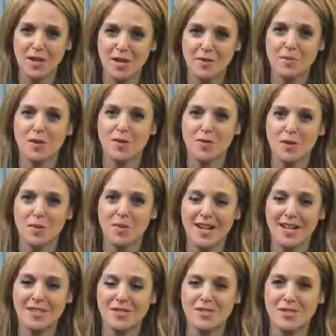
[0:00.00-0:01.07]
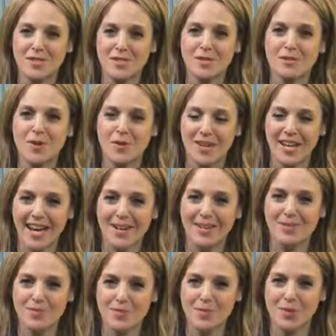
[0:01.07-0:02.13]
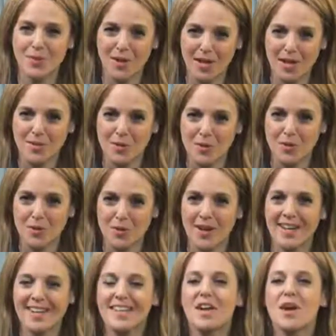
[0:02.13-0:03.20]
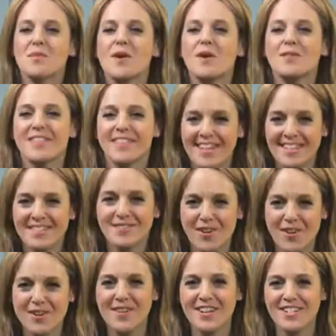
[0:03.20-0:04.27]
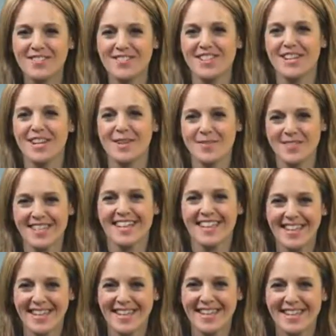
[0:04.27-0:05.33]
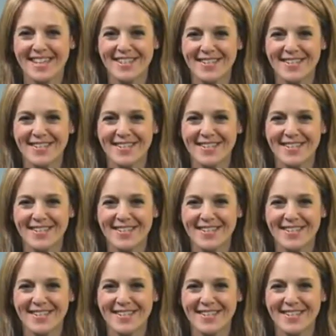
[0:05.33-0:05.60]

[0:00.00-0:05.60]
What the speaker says: but you've got plans to roll it out in a broader way. Murray, thanks very much for the update. Thank you.